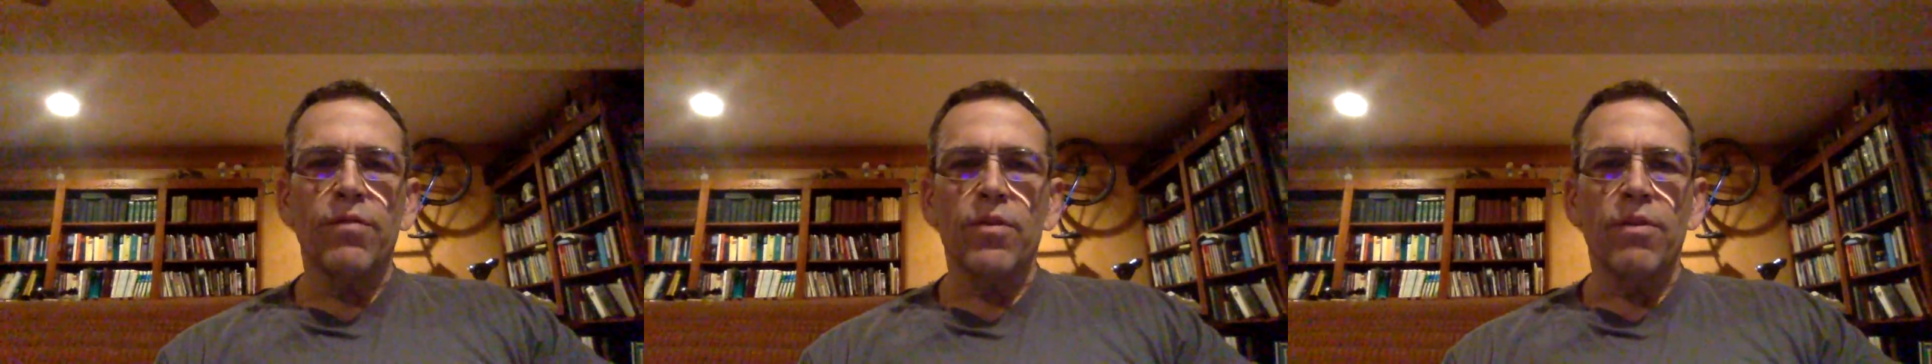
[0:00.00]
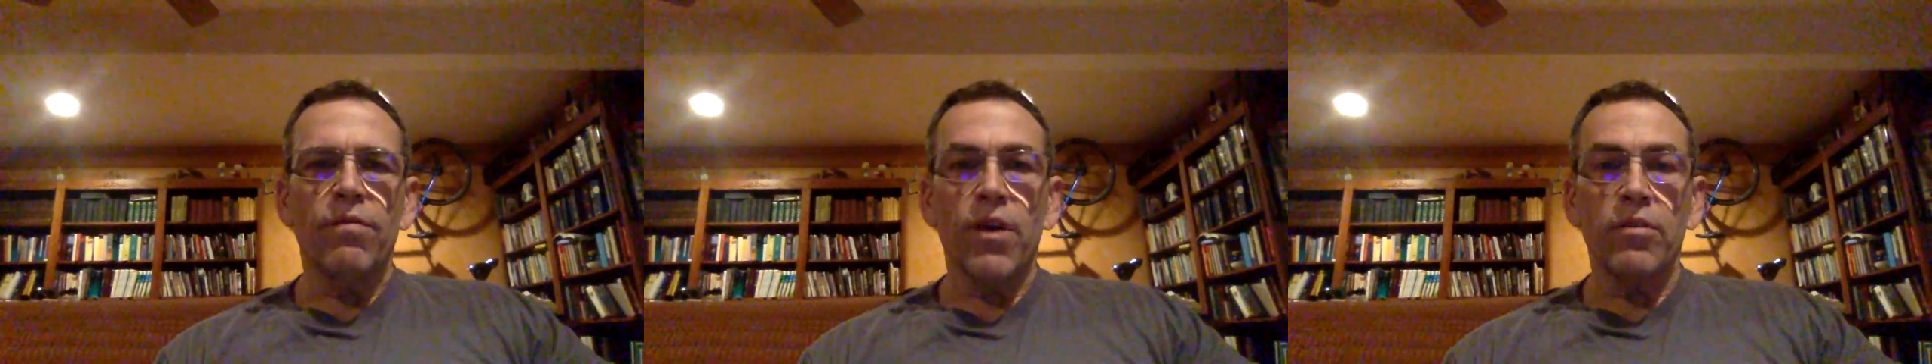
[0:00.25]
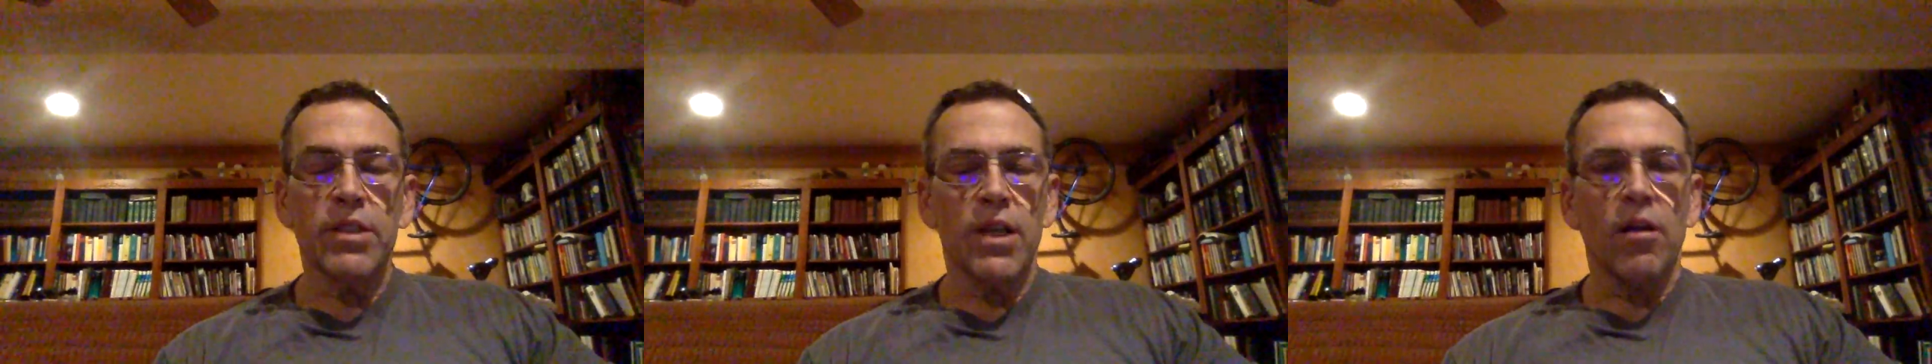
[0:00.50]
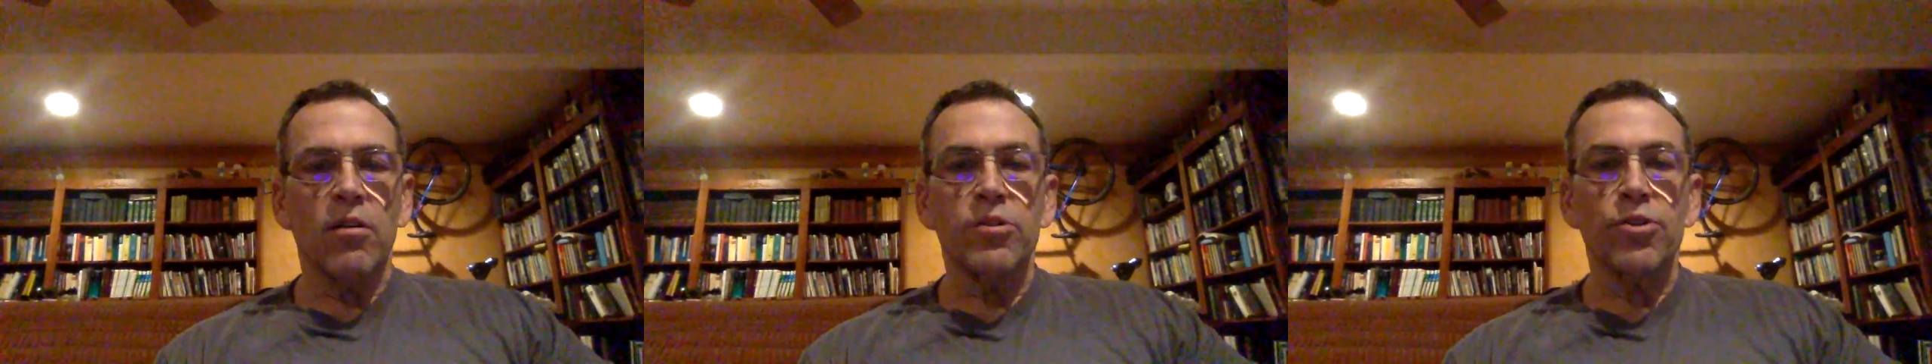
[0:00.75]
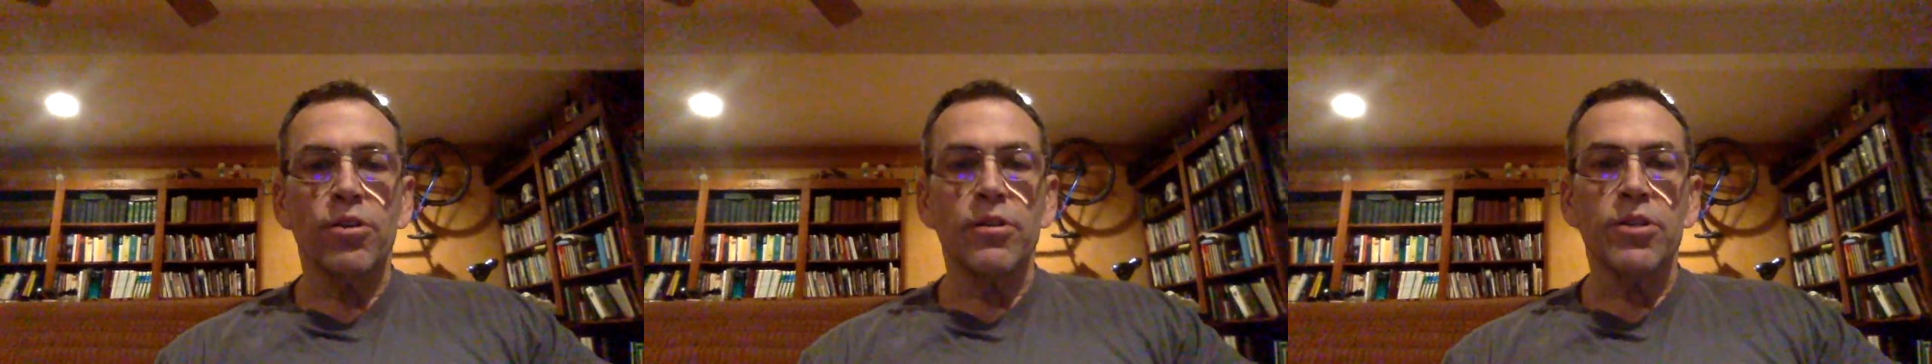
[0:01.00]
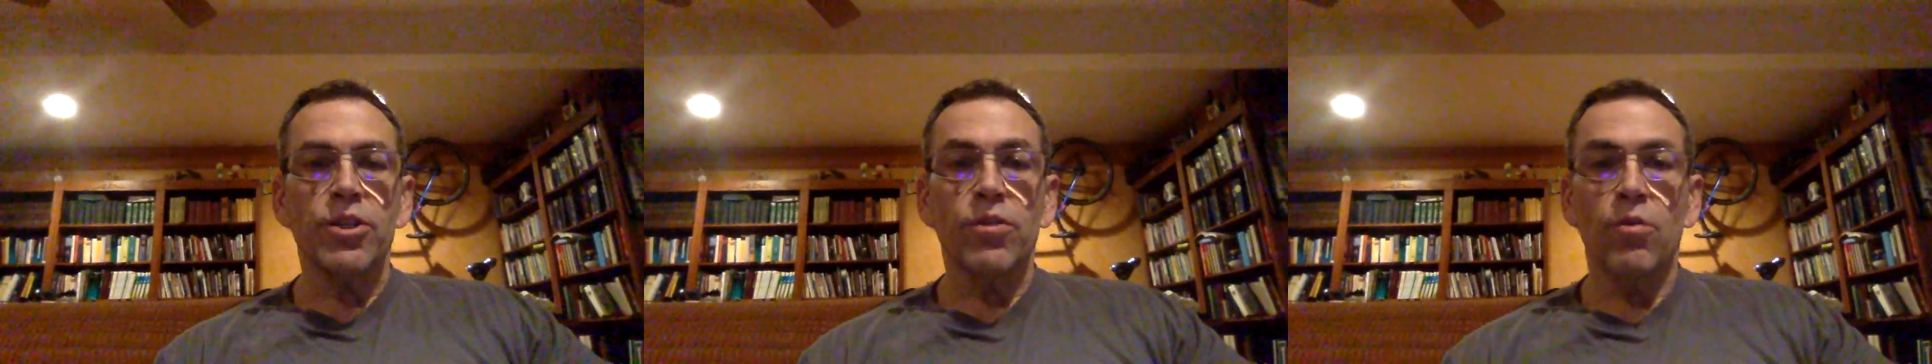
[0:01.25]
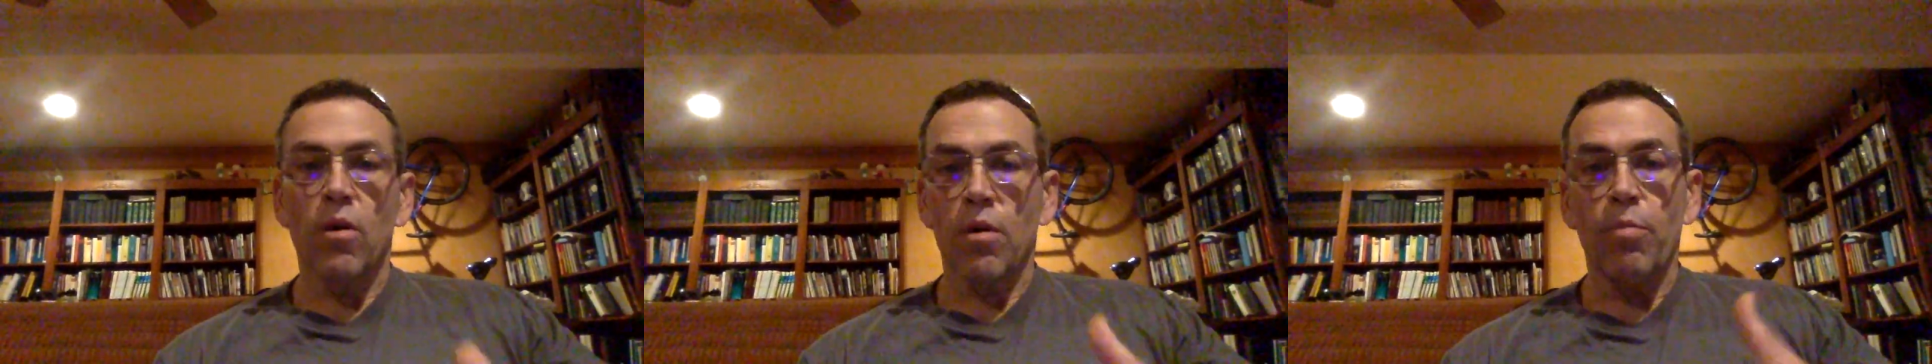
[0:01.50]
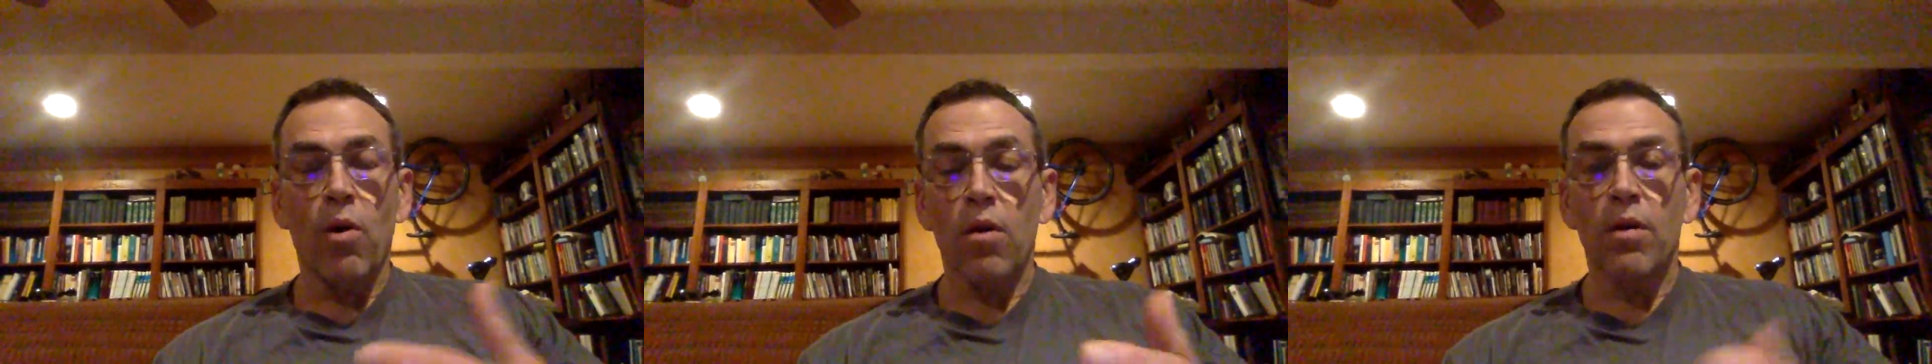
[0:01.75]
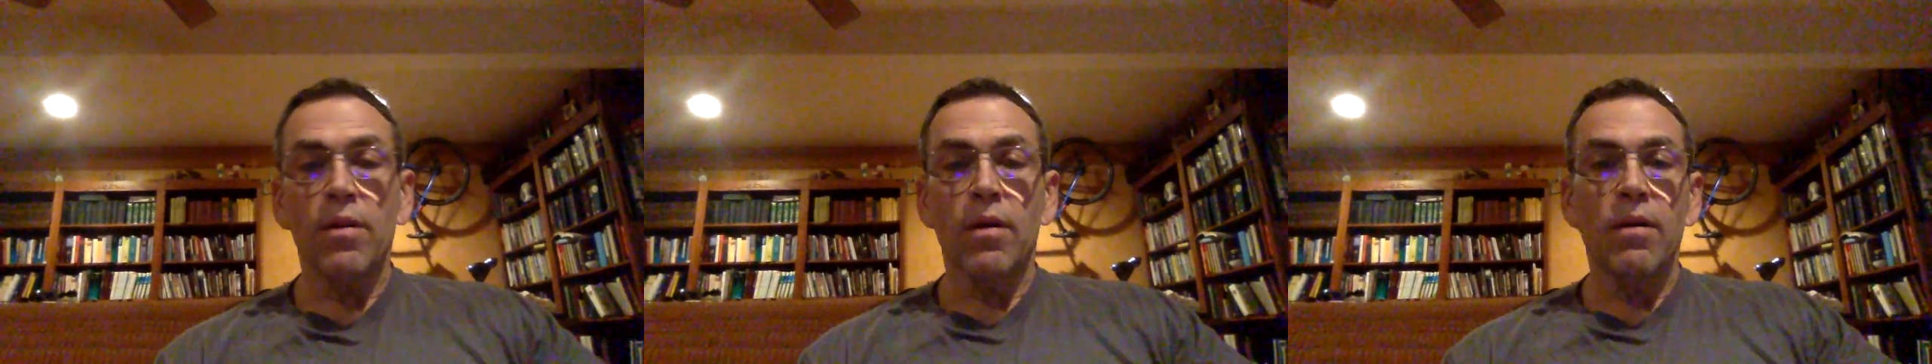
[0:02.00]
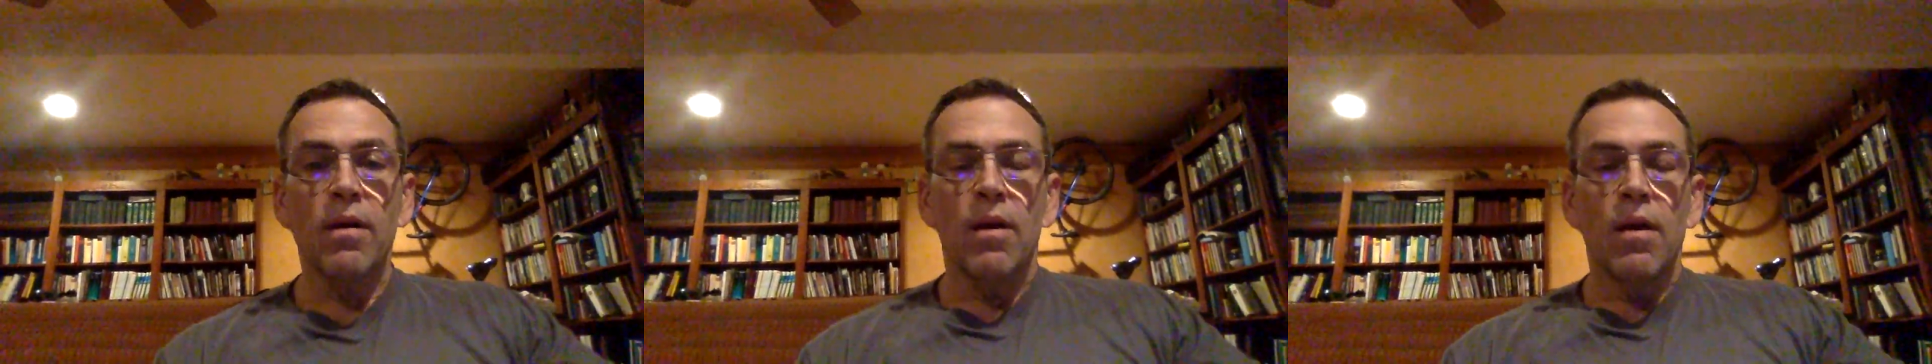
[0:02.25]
for the folks in our church who are a part of the